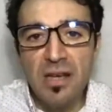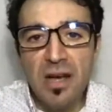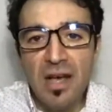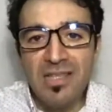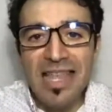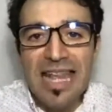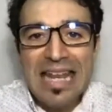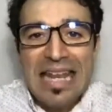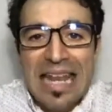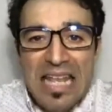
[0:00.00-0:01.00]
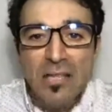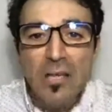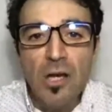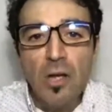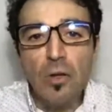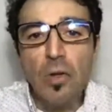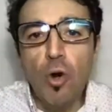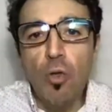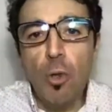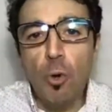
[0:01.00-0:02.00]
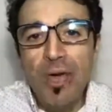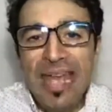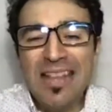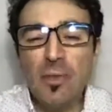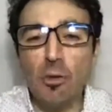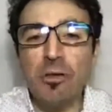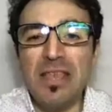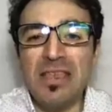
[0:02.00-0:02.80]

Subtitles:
as they need to go through it 3